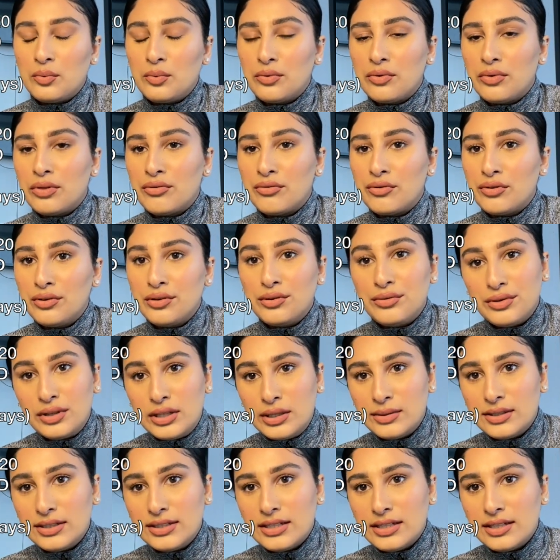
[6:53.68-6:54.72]
through
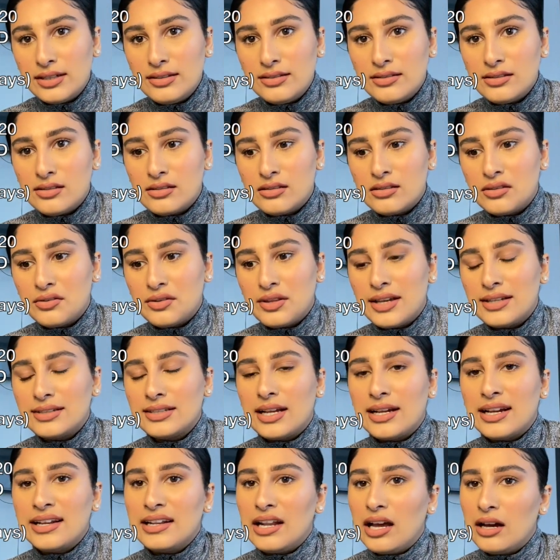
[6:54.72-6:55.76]
uni days, so that's
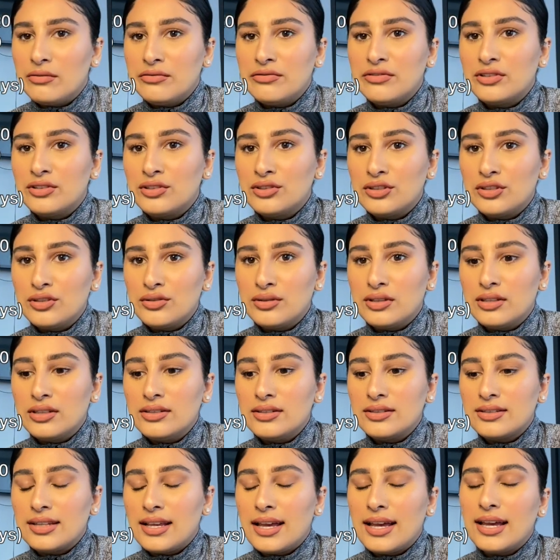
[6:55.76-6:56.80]
like an app for
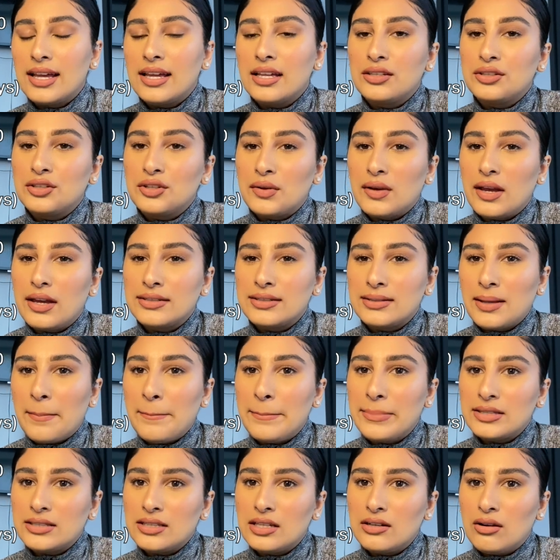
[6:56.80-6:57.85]
students and you get
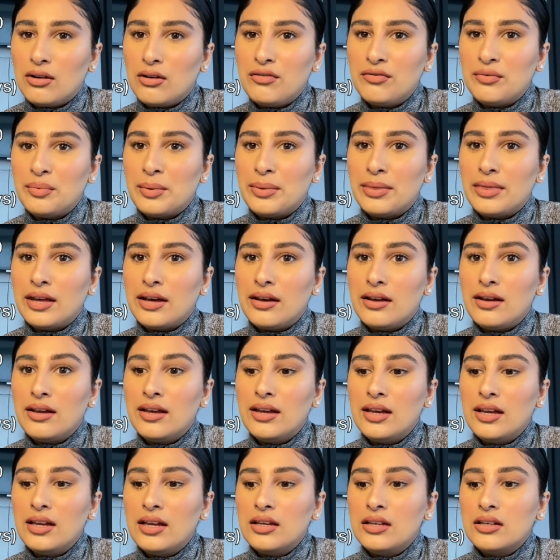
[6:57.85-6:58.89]
10% off with that.
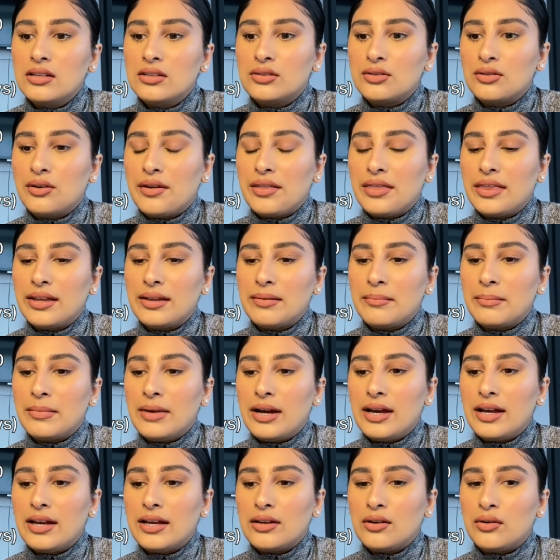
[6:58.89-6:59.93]
So I think
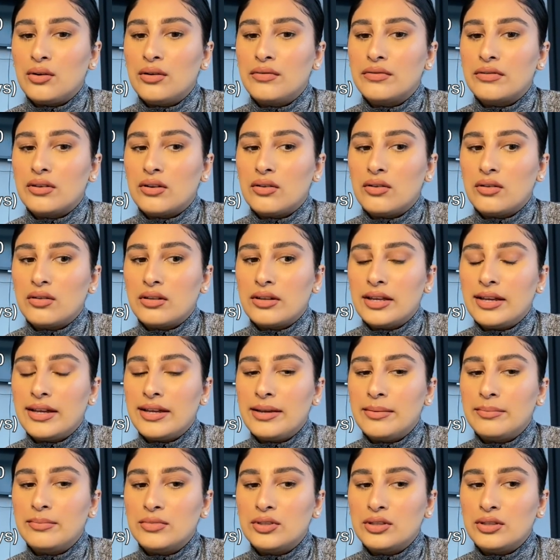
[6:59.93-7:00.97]
my overall
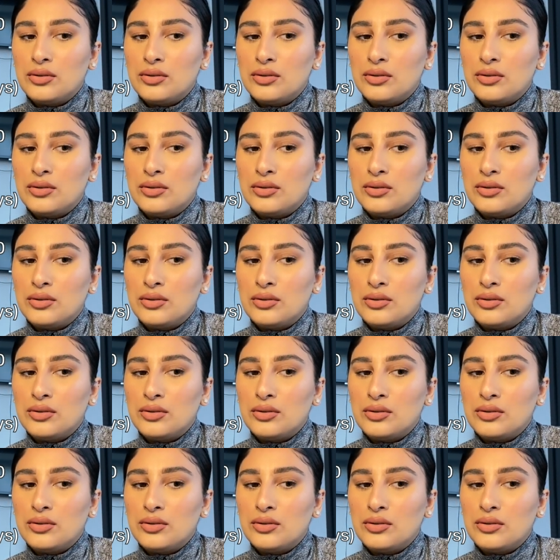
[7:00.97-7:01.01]
came to